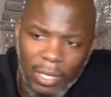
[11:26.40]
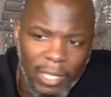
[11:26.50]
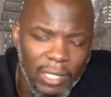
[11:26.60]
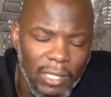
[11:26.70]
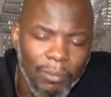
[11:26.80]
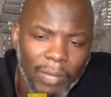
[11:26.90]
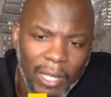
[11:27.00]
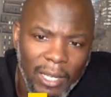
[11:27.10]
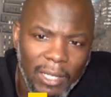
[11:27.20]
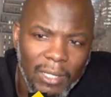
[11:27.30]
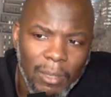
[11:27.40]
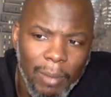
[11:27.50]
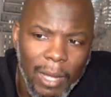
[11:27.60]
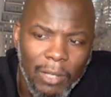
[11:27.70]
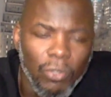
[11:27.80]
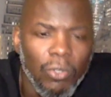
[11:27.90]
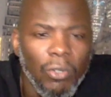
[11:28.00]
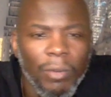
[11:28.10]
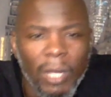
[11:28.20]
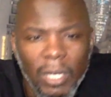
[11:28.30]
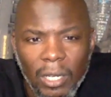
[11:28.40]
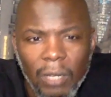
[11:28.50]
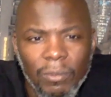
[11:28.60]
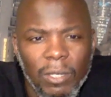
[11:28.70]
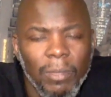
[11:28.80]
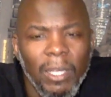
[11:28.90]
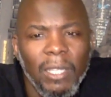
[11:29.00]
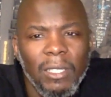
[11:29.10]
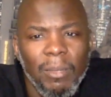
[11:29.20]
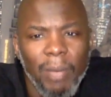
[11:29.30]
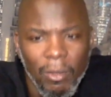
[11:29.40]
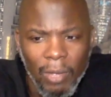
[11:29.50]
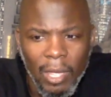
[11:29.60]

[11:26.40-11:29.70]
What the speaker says: it's some things about YouTube I love, some things about